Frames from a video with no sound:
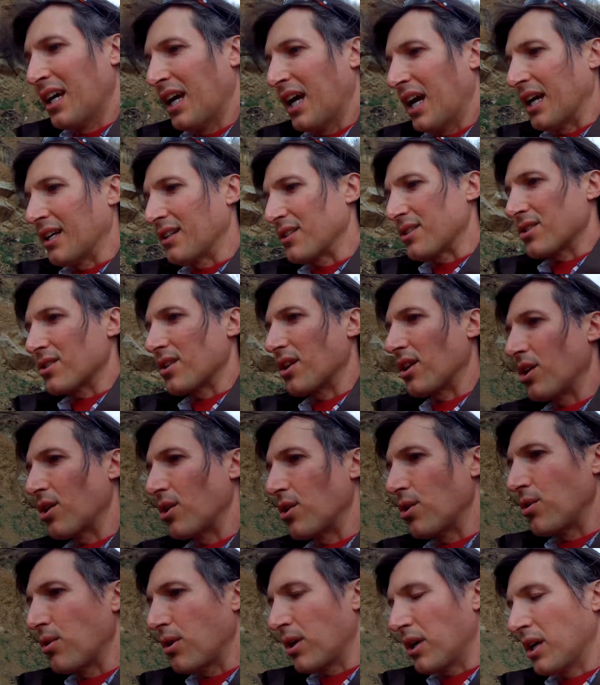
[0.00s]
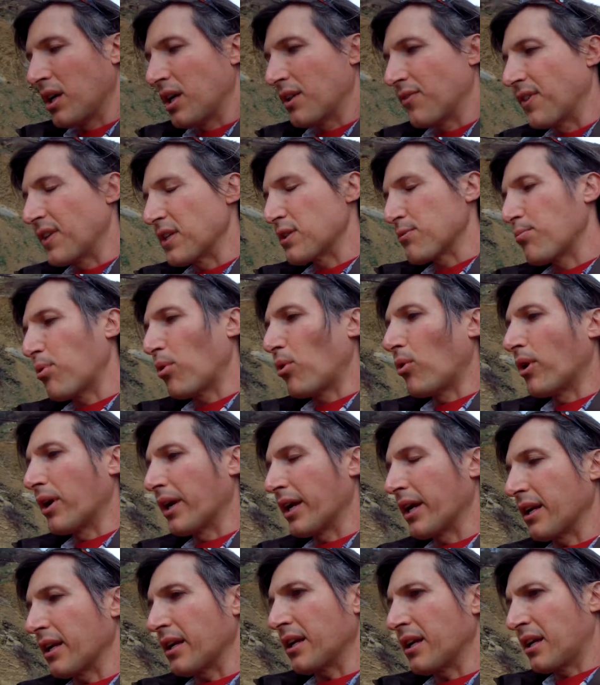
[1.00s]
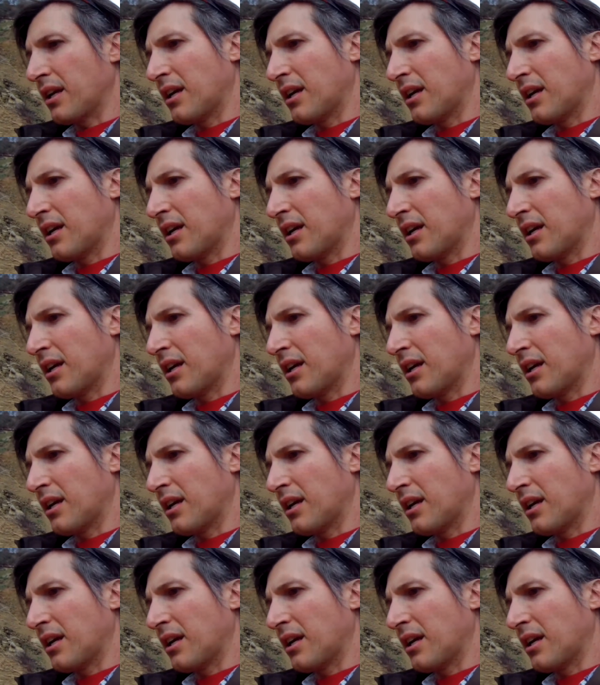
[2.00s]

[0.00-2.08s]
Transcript: And so at this point,